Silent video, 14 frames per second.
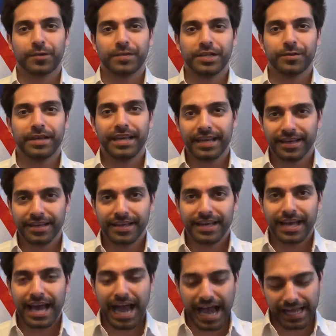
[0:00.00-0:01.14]
do here.
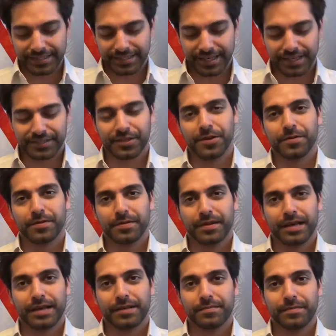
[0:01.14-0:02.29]
And
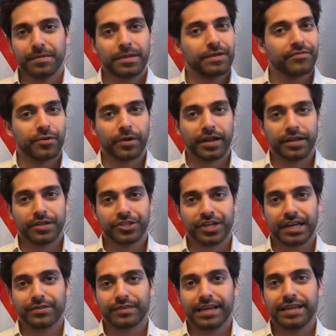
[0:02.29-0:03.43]
if you want to
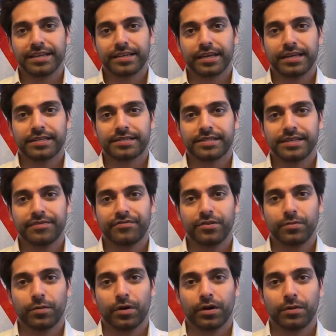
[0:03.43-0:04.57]
check out the link, see if
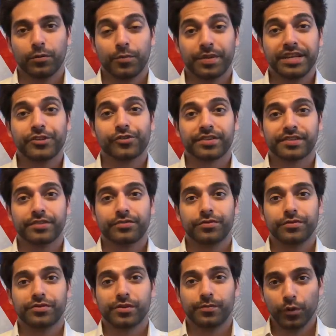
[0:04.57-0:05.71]
you would be interested to
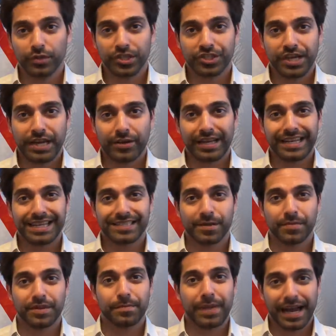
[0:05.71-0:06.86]
support the channel and get
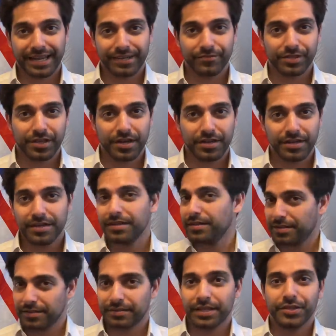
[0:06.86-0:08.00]
something back in return,
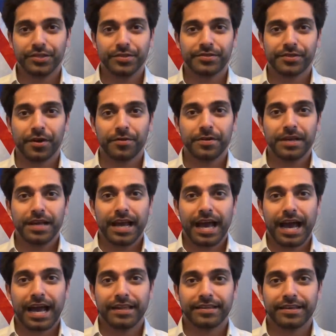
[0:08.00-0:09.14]
then do so.
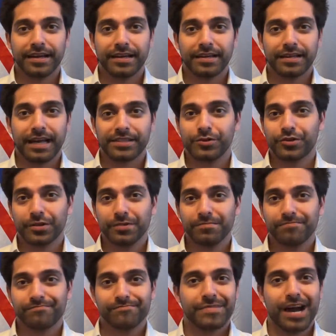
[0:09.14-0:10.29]
And as
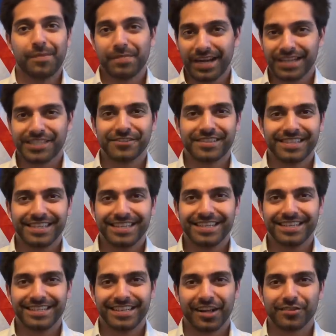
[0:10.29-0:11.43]
usual, I'm Mahyar, Tousi.
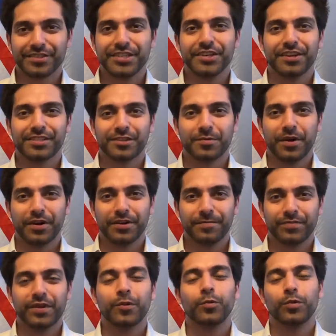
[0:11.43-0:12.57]
I'll see you guys tomorrow
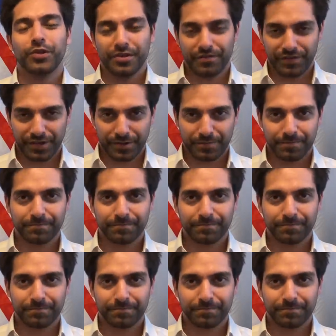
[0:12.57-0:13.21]
with a new video.